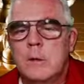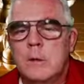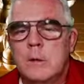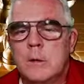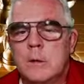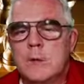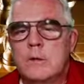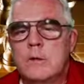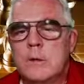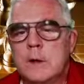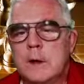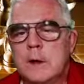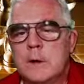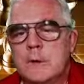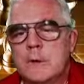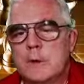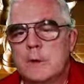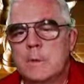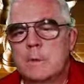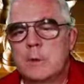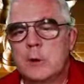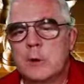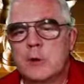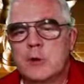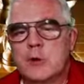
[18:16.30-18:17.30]
you've got
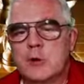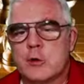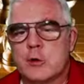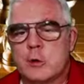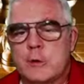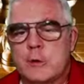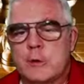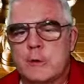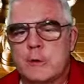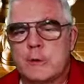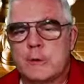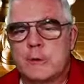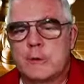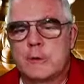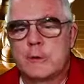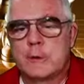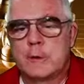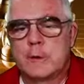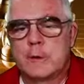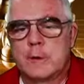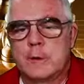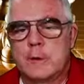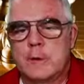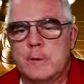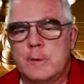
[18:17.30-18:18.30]
some good choices
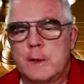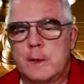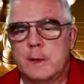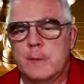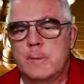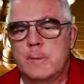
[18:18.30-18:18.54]
here. You may